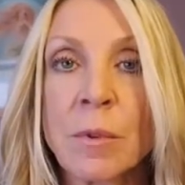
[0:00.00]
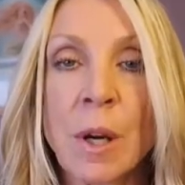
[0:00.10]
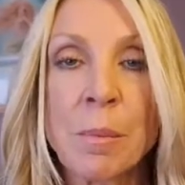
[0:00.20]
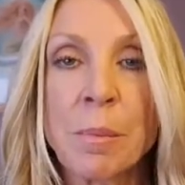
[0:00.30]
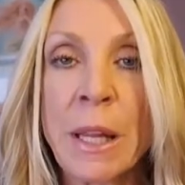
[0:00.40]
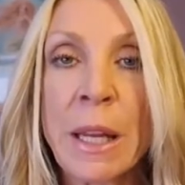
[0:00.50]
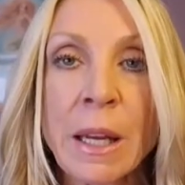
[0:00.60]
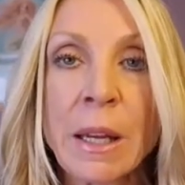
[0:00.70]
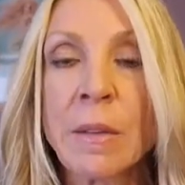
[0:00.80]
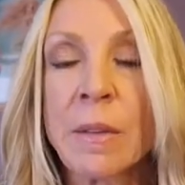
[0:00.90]
grab
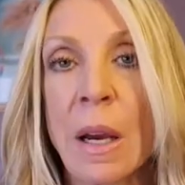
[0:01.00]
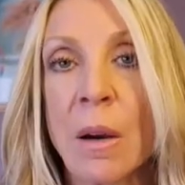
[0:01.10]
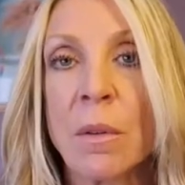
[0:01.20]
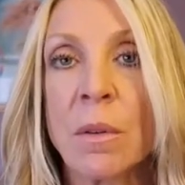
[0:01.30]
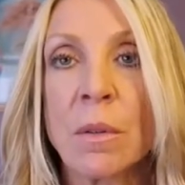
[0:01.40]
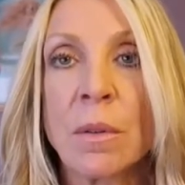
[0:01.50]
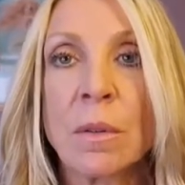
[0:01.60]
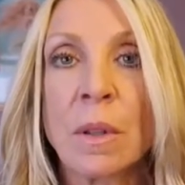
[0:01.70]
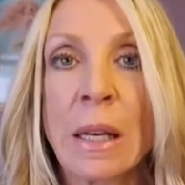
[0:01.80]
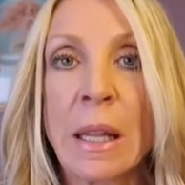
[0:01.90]
blankets,
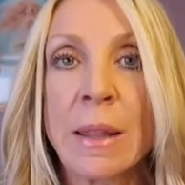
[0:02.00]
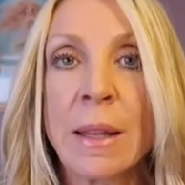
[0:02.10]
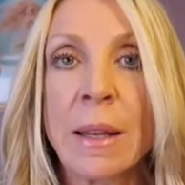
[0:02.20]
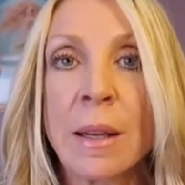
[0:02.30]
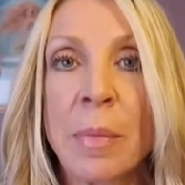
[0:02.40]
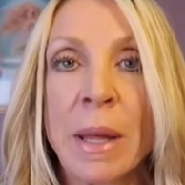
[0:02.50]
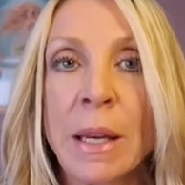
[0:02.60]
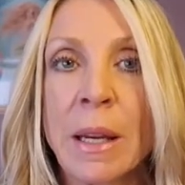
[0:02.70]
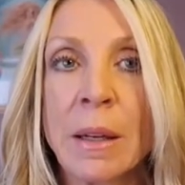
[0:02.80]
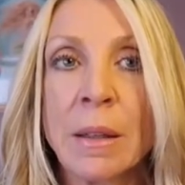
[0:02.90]
towels, anything,
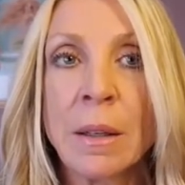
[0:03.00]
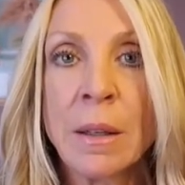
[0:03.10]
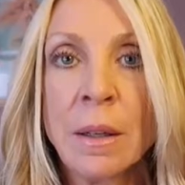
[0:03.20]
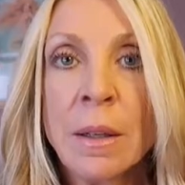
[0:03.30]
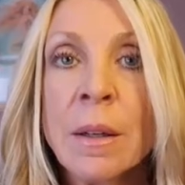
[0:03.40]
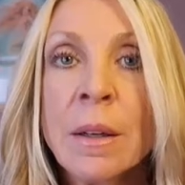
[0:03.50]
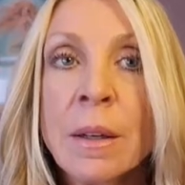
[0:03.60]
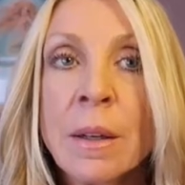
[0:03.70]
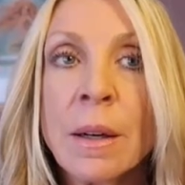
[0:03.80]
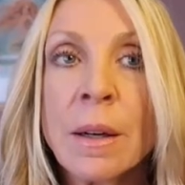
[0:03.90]
bedding,
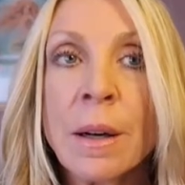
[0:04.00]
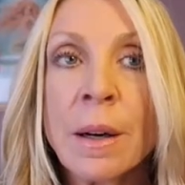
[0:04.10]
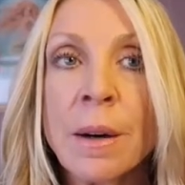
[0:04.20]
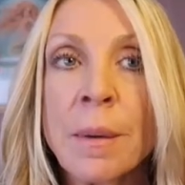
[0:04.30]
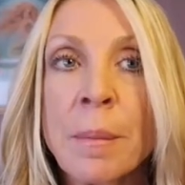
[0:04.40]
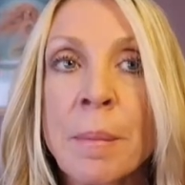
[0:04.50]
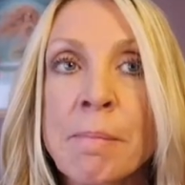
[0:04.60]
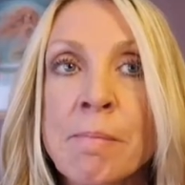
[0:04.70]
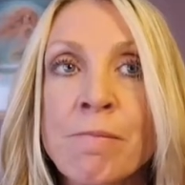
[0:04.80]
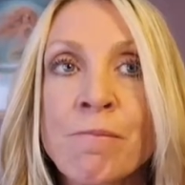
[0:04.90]

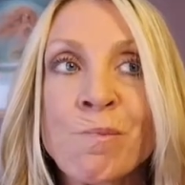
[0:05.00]
anything